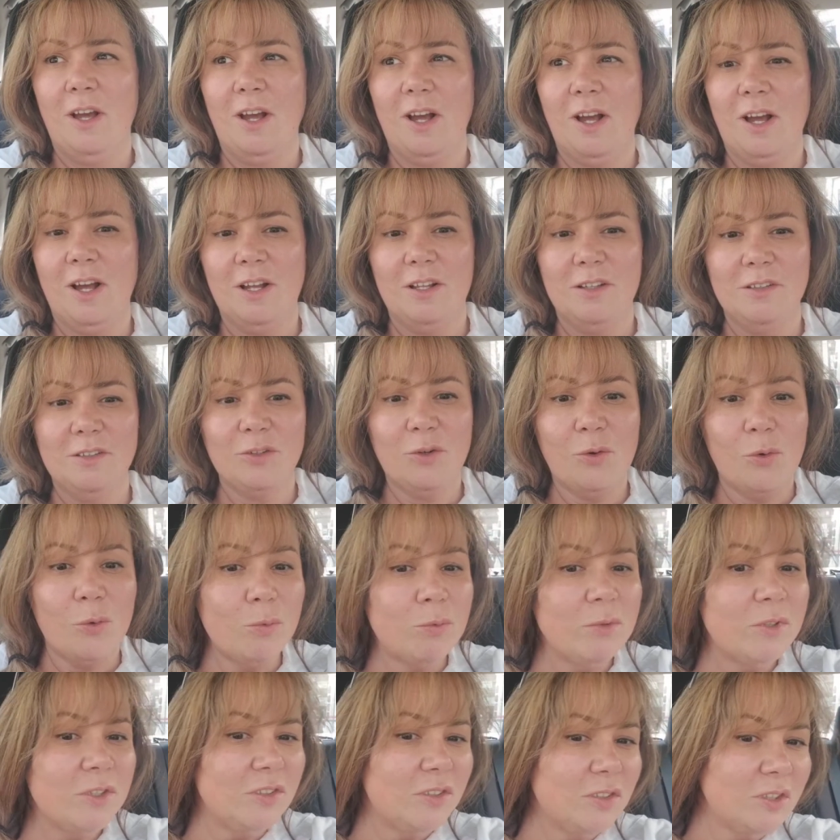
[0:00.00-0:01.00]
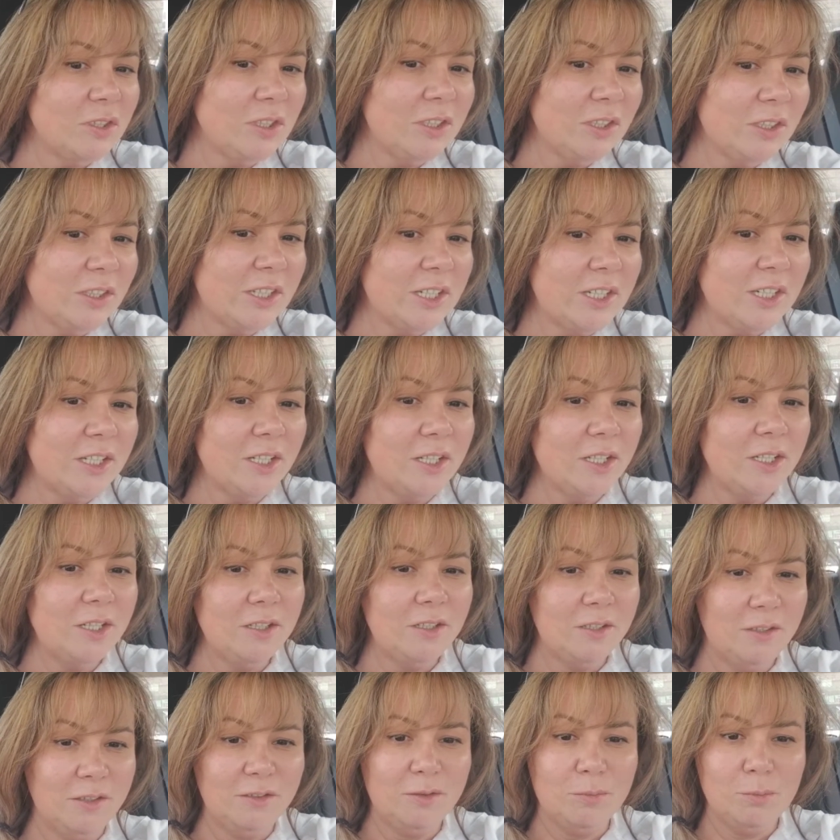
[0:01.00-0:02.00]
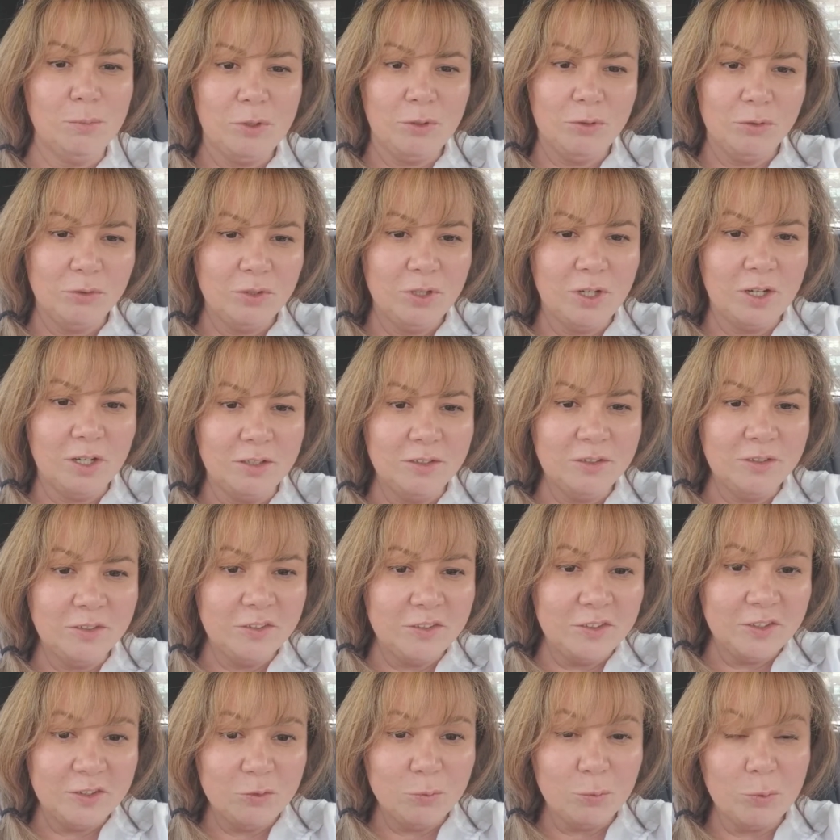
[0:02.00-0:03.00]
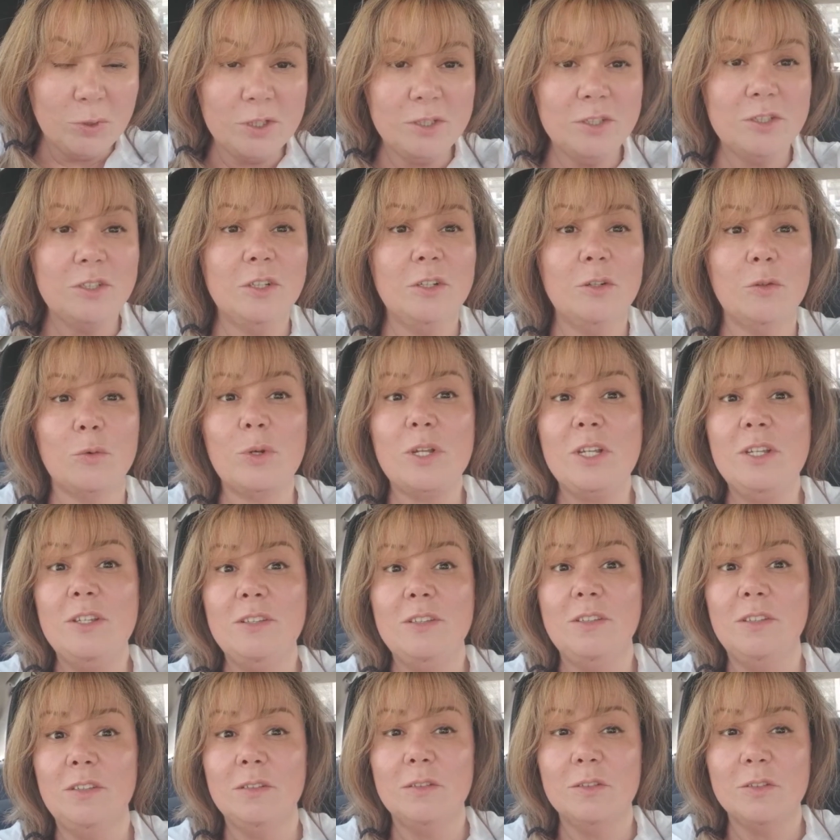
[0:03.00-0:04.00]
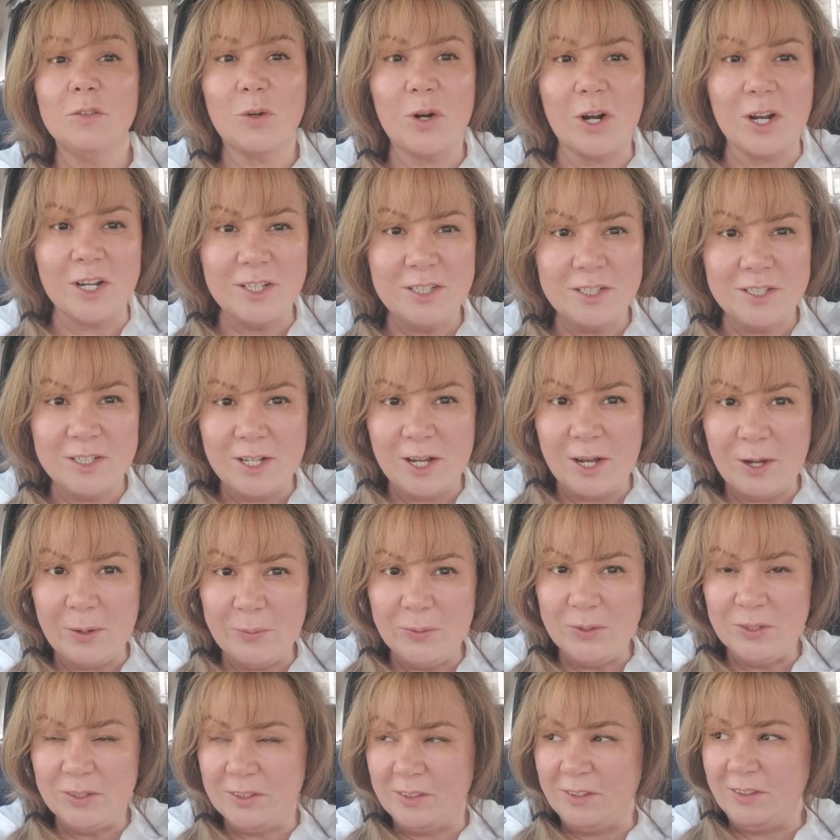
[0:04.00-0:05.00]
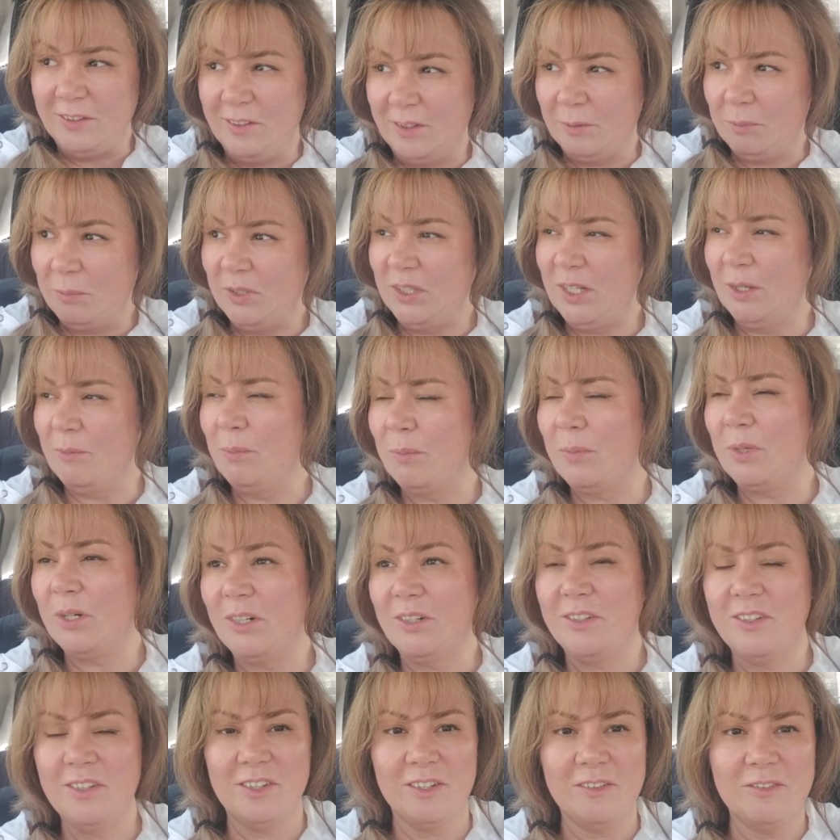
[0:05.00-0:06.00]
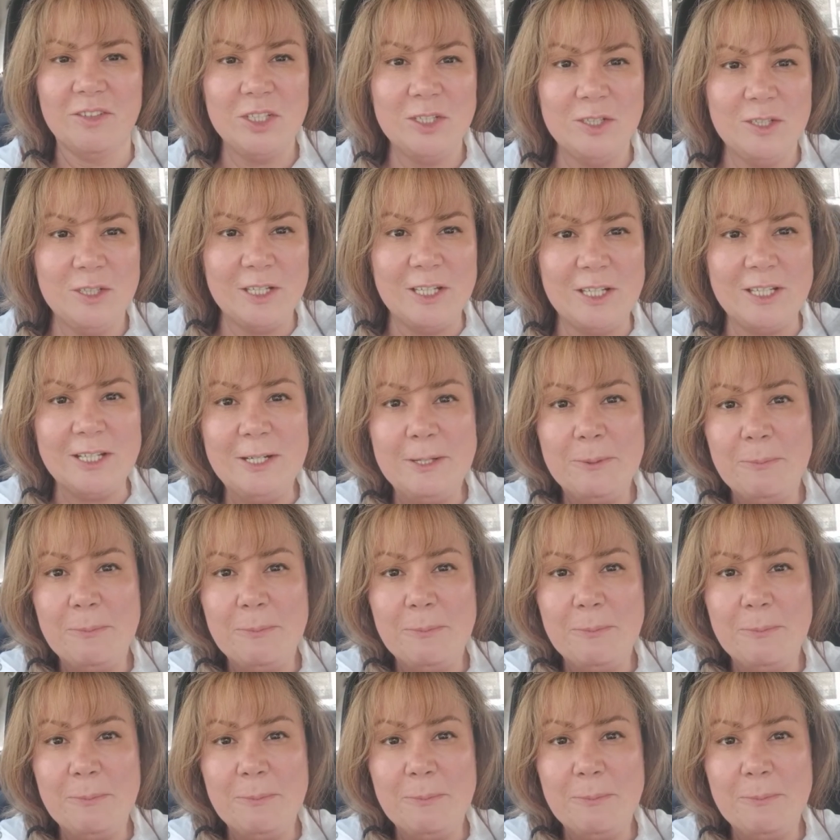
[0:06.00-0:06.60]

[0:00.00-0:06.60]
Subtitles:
As always in LA, it's about 101 degrees right now and it's September 17.